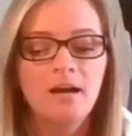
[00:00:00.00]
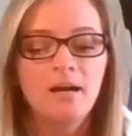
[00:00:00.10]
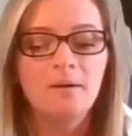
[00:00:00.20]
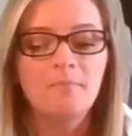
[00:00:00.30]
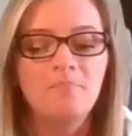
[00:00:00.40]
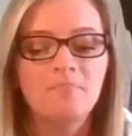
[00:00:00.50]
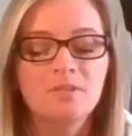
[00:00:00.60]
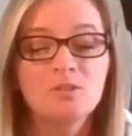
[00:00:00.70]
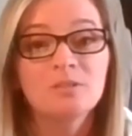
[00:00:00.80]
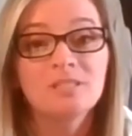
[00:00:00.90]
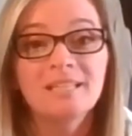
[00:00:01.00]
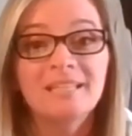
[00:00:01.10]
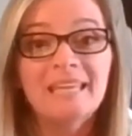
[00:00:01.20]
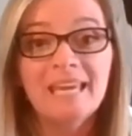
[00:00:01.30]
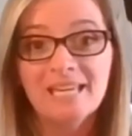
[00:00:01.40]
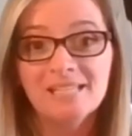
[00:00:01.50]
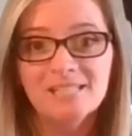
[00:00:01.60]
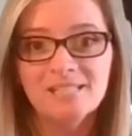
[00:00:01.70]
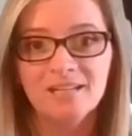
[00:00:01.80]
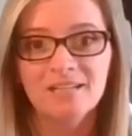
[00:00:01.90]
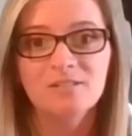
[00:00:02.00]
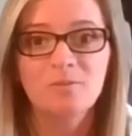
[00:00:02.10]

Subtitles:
So it's like a case study.